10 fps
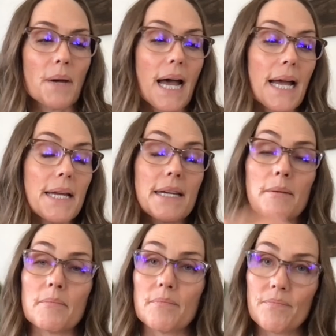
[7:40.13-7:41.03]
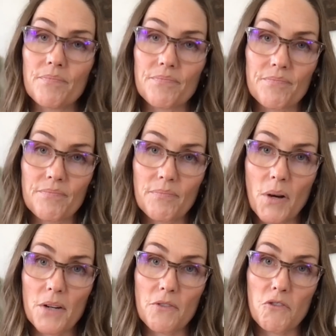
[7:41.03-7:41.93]
I am
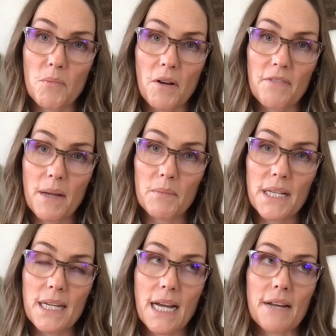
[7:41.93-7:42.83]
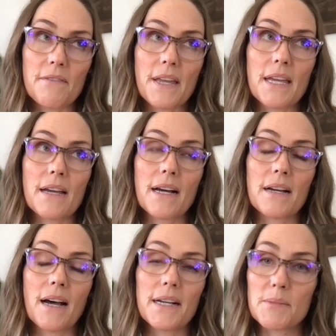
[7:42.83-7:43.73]
part of a football family. I have a
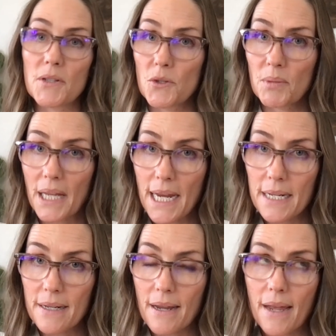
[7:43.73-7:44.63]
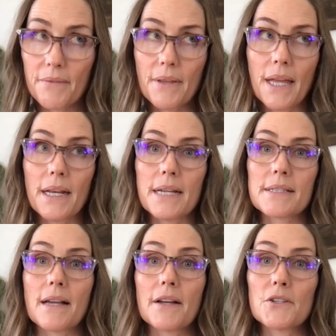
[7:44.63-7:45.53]
husband who played, and then a
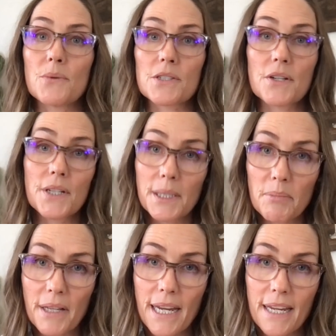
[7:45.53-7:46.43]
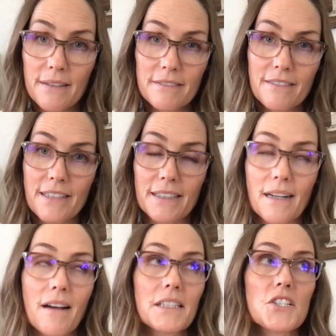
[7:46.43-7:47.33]
son who is currently playing in the
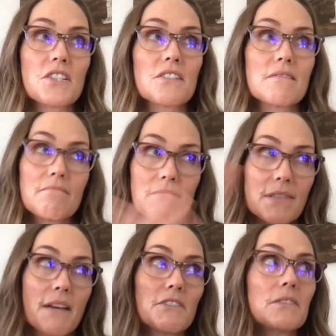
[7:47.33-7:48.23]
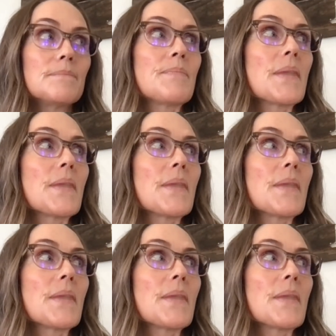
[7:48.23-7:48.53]
college level.